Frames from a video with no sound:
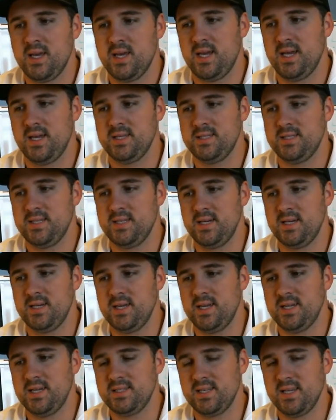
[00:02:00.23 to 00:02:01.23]
And
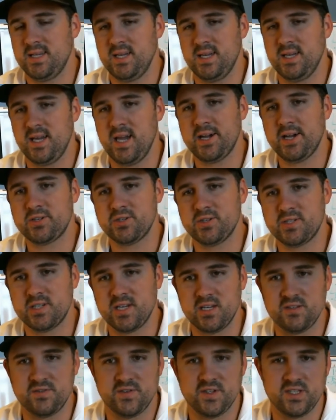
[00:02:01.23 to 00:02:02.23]
as a exercise